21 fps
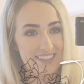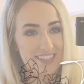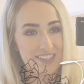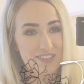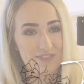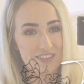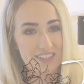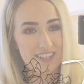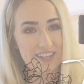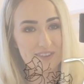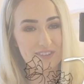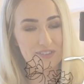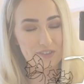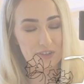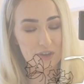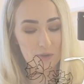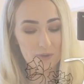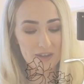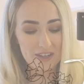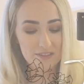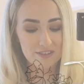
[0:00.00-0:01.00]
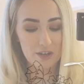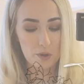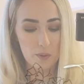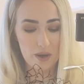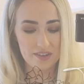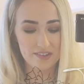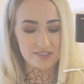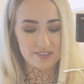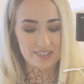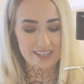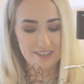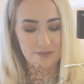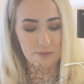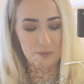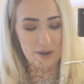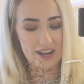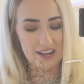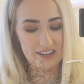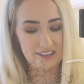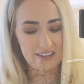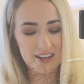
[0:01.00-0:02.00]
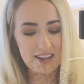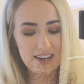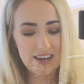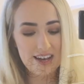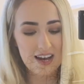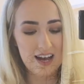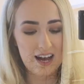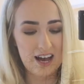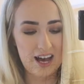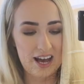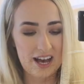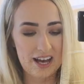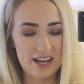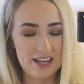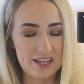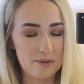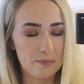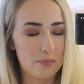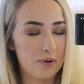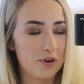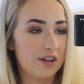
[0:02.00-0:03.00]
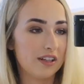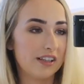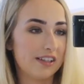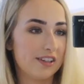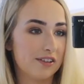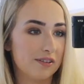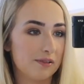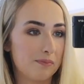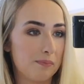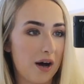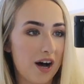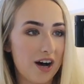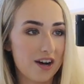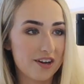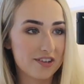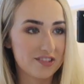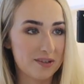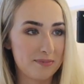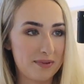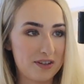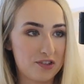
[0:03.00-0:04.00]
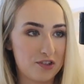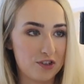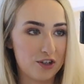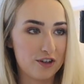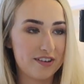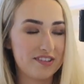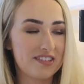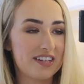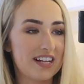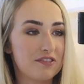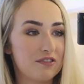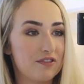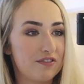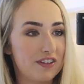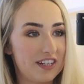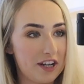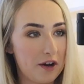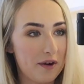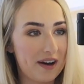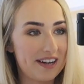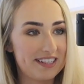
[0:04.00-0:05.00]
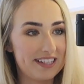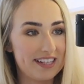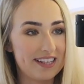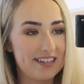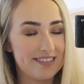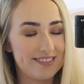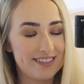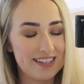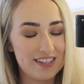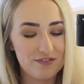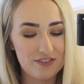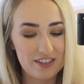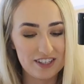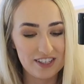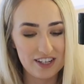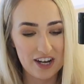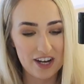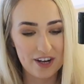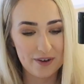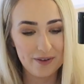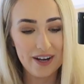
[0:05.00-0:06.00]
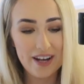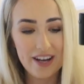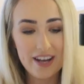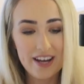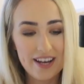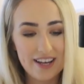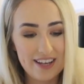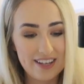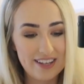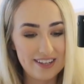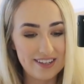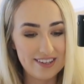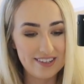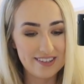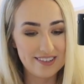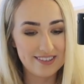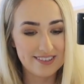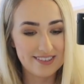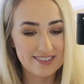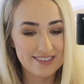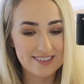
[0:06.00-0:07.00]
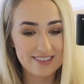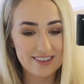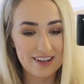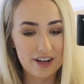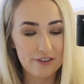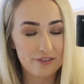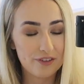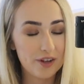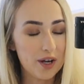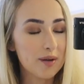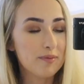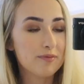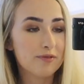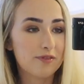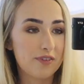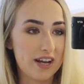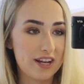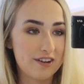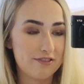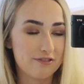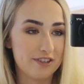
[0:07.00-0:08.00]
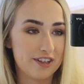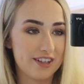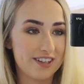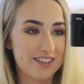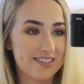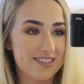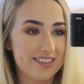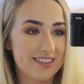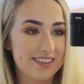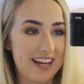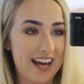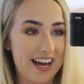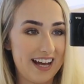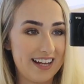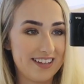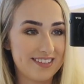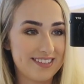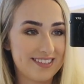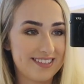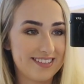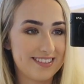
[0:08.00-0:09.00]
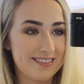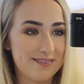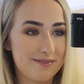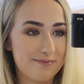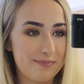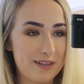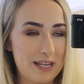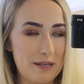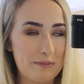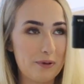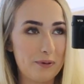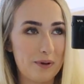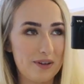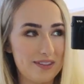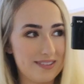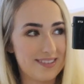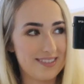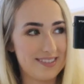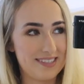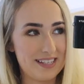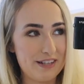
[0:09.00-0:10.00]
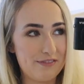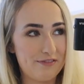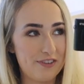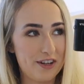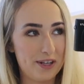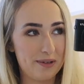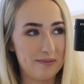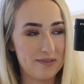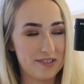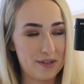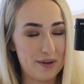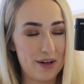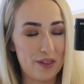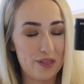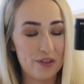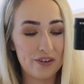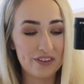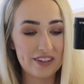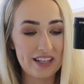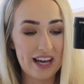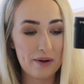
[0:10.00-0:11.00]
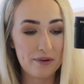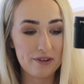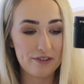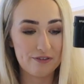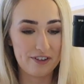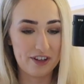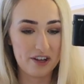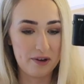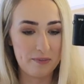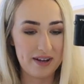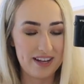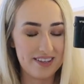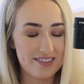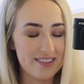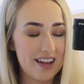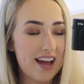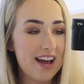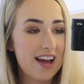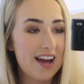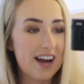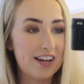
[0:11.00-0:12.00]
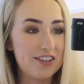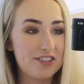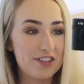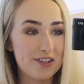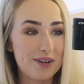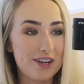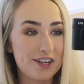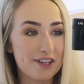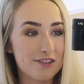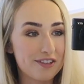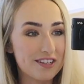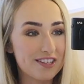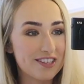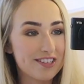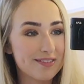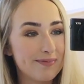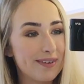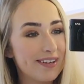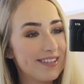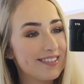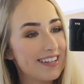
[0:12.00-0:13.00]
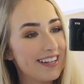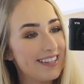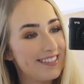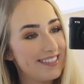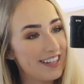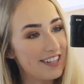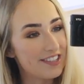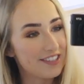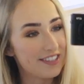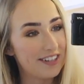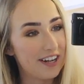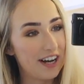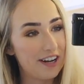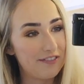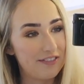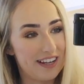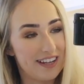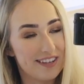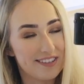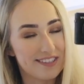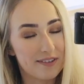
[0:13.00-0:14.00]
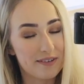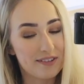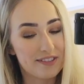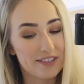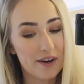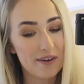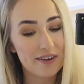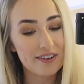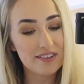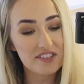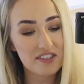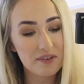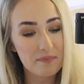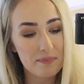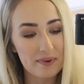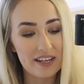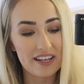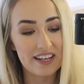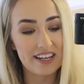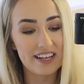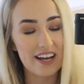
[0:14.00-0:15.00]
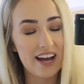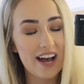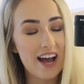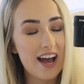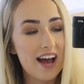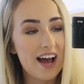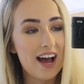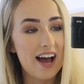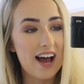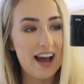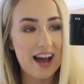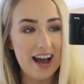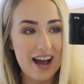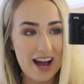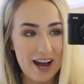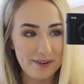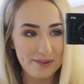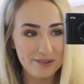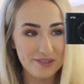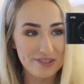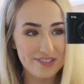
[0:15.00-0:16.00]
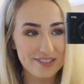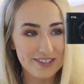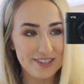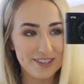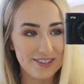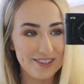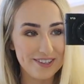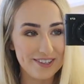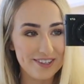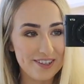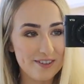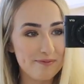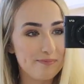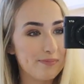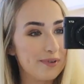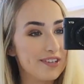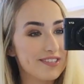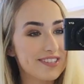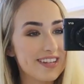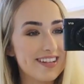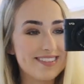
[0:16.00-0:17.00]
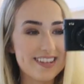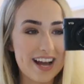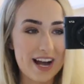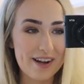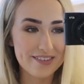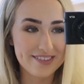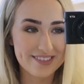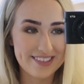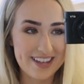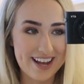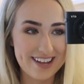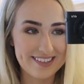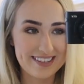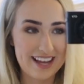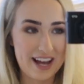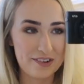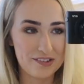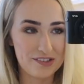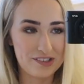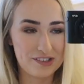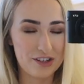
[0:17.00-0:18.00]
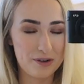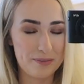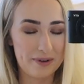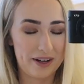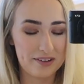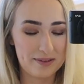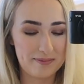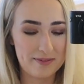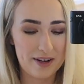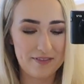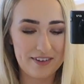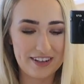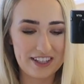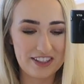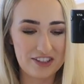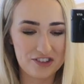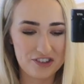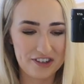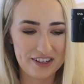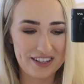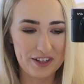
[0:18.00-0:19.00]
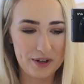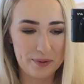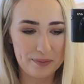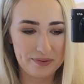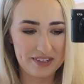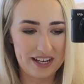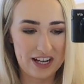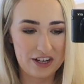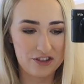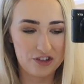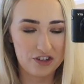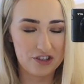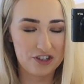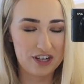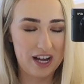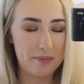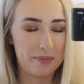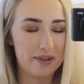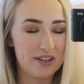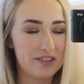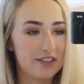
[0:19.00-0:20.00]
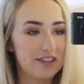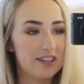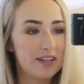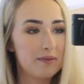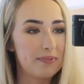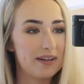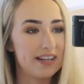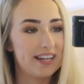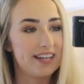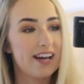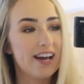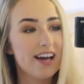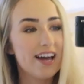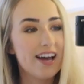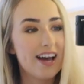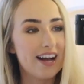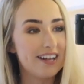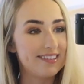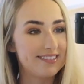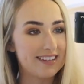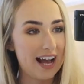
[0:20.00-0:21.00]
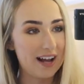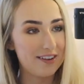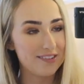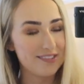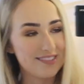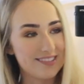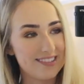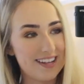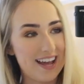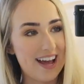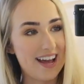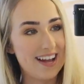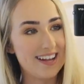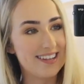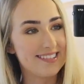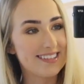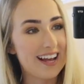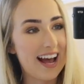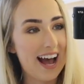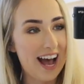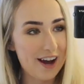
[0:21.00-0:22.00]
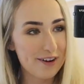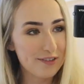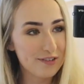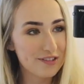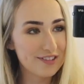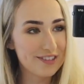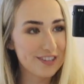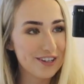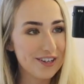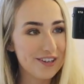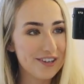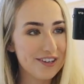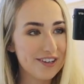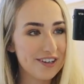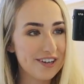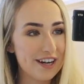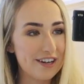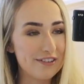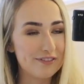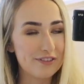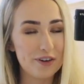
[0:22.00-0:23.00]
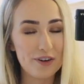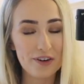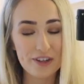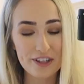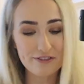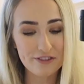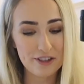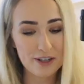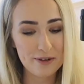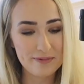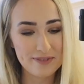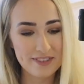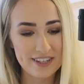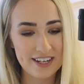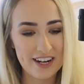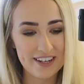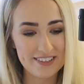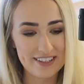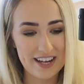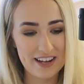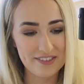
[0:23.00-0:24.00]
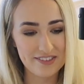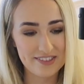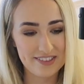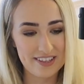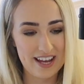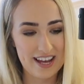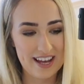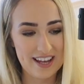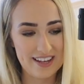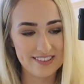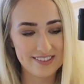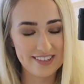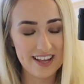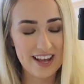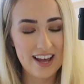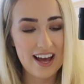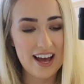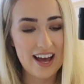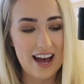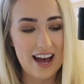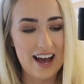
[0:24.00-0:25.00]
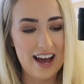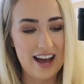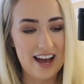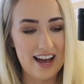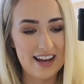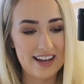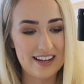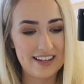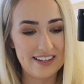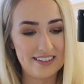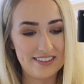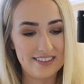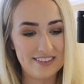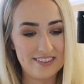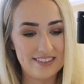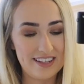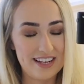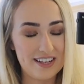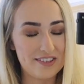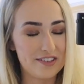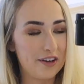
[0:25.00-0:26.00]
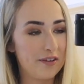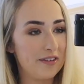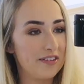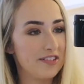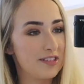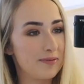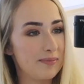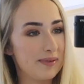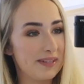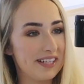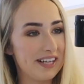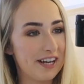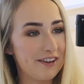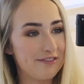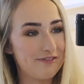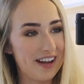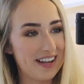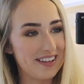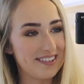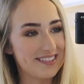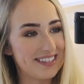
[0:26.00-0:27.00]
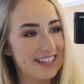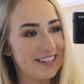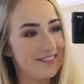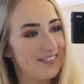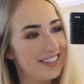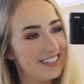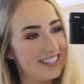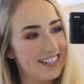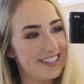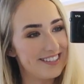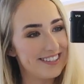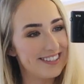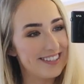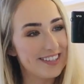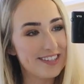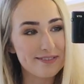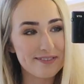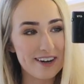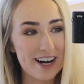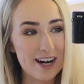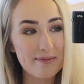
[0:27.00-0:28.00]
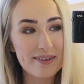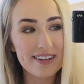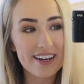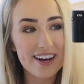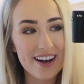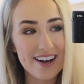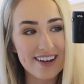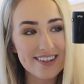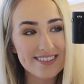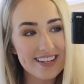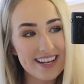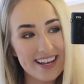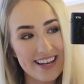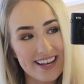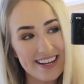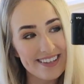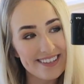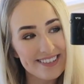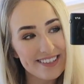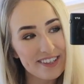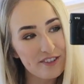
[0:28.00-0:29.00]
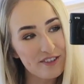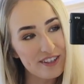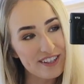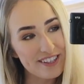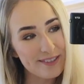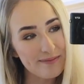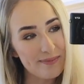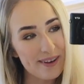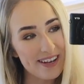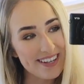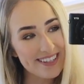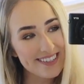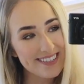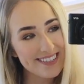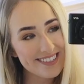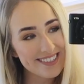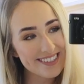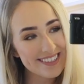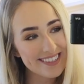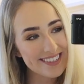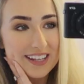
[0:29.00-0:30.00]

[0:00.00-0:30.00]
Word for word: This video is always requested when I put a little box on my stories and ask for video ideas. This video is a firm favourite that people want to see films, So I thought that I would film it and do a Christmas edition of it. So it's going to be a house tour, but a downstairs house tour because I'm not ready to show you the upstairs just yet, but it's gonna be a downstairs house tour of all the rooms in our downstairs and it's going to be a festive edition as well because it is Christmas.